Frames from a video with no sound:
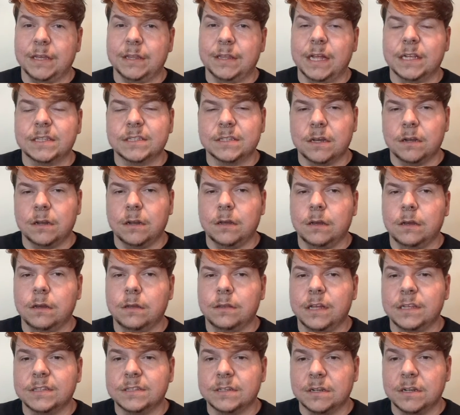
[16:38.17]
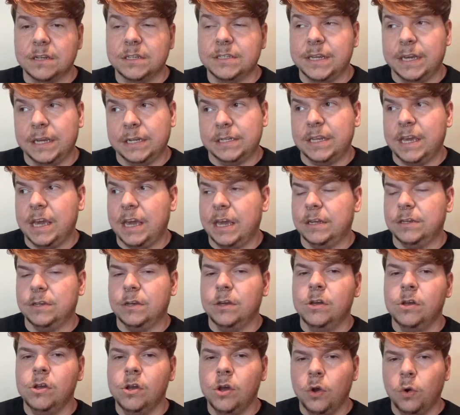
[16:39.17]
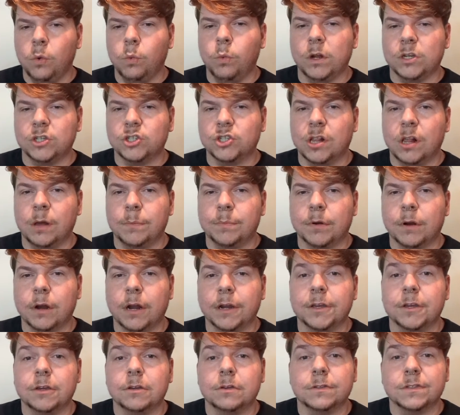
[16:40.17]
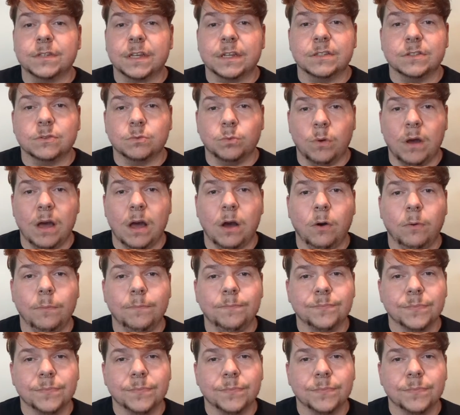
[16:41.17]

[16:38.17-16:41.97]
That's gonna dictate which clipper I use as well.